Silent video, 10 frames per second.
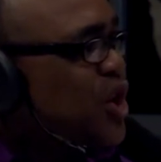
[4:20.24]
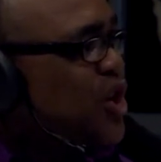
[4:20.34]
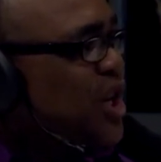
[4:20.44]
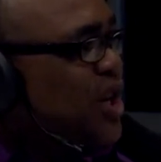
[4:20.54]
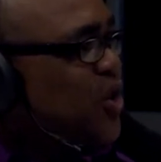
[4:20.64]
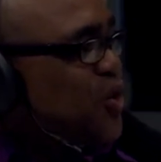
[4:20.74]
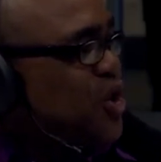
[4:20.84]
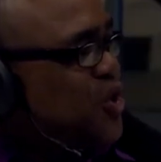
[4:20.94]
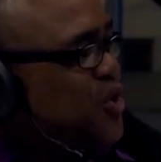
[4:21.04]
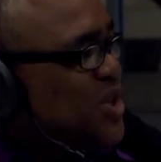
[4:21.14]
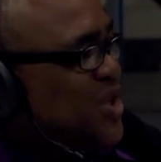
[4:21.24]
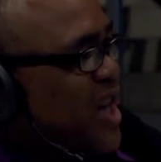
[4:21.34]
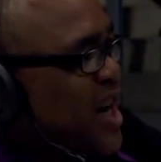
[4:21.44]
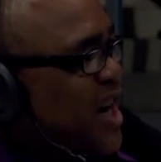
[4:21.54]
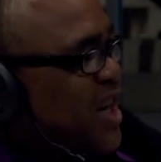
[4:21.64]
the original
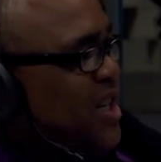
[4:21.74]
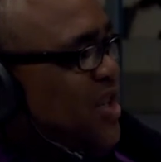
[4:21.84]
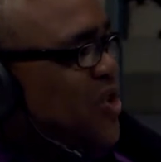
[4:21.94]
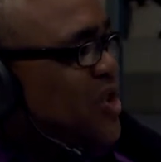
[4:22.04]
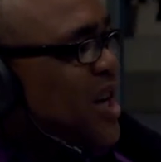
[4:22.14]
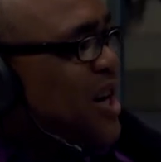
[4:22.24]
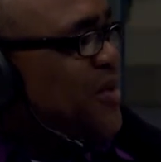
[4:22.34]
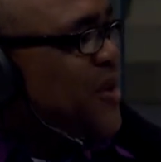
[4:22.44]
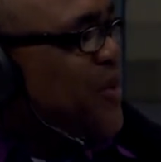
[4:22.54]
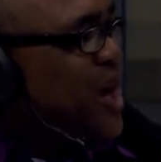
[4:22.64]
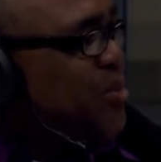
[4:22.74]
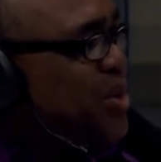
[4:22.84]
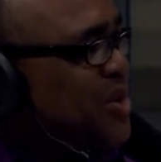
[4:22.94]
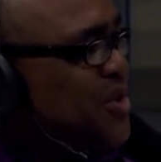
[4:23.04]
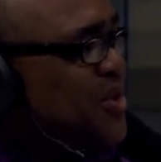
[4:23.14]
design. It doesn't have the
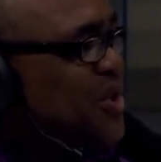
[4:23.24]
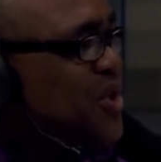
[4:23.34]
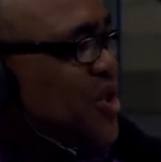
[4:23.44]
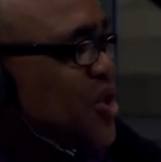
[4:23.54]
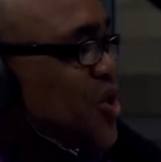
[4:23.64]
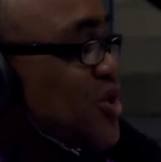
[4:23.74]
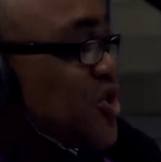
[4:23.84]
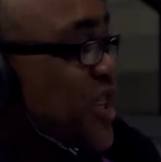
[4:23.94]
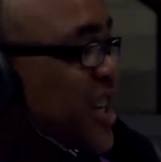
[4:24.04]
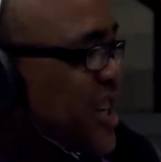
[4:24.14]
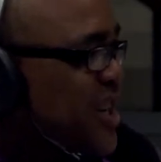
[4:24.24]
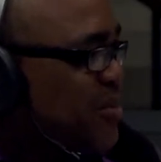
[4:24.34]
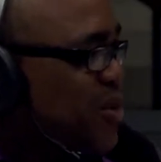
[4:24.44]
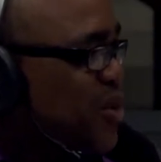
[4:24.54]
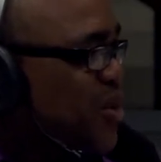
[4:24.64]
vibrancy. It is not green
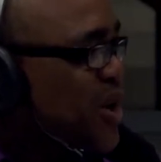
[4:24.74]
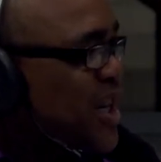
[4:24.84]
anymore.